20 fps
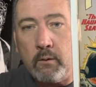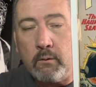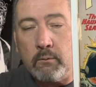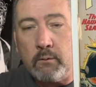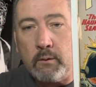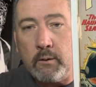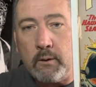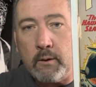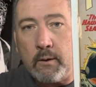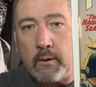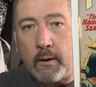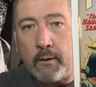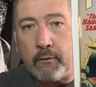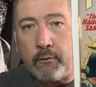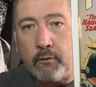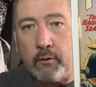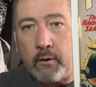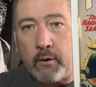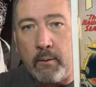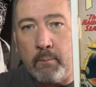Really nice
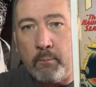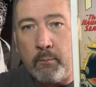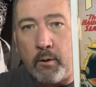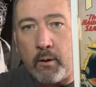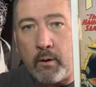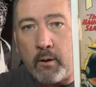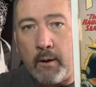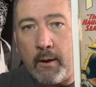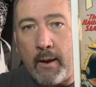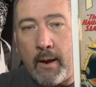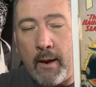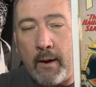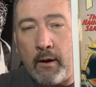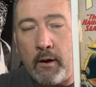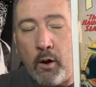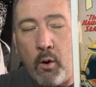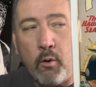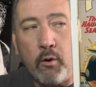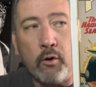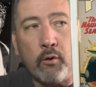looking book. Again,
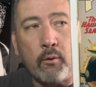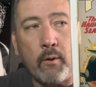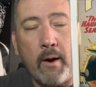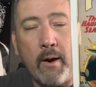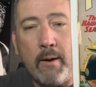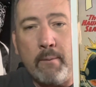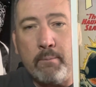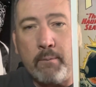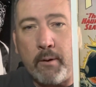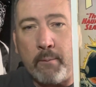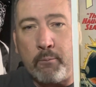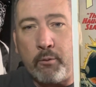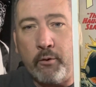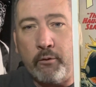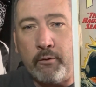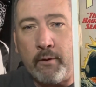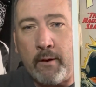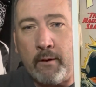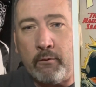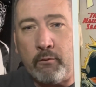lower grade, but
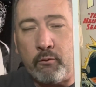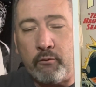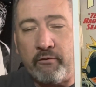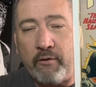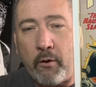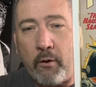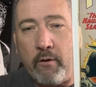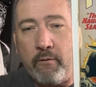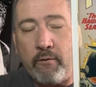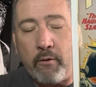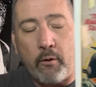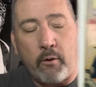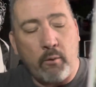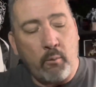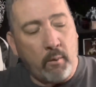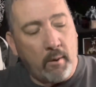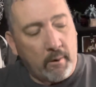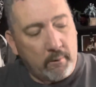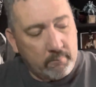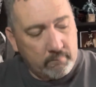presents very, very
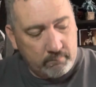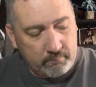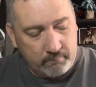well.